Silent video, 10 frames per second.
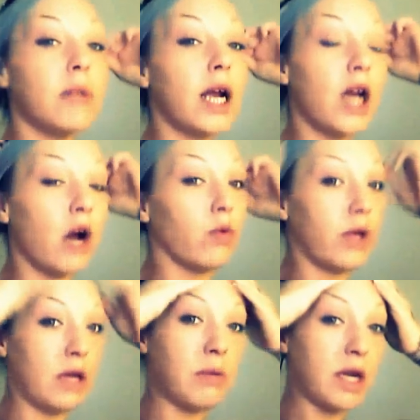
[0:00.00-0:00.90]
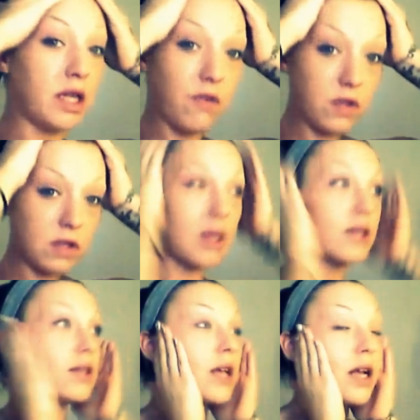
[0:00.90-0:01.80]
made a really big difference in my
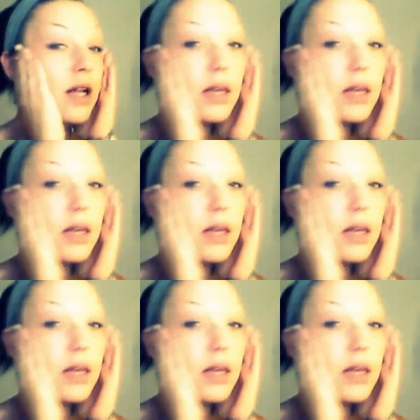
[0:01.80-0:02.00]
skin.